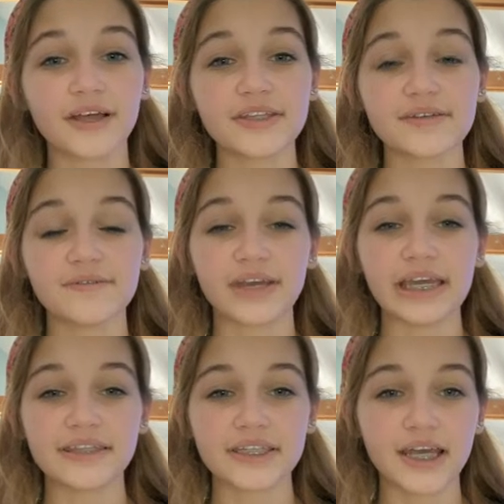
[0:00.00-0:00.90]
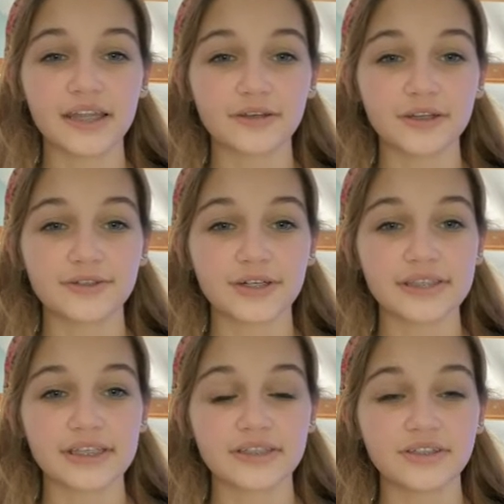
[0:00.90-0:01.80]
lots of 8th to ninth grade
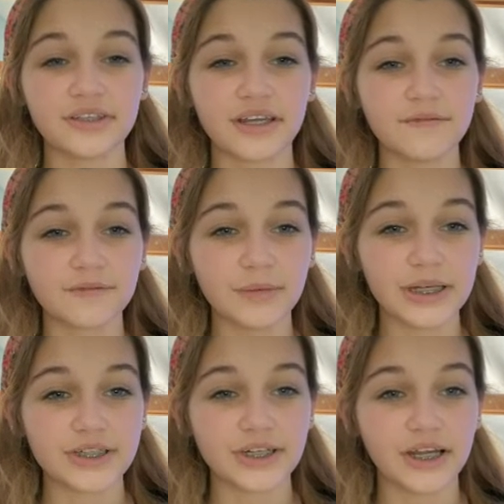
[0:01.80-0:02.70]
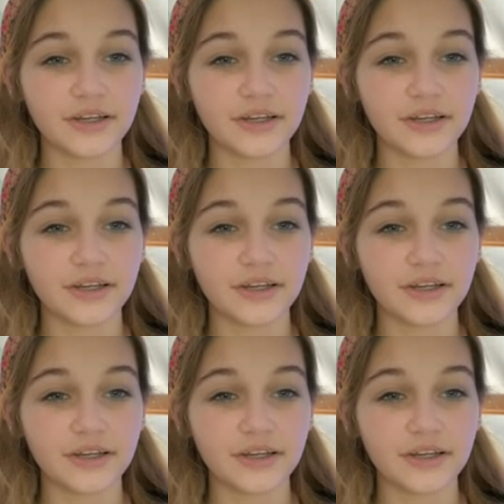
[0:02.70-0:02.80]
transition information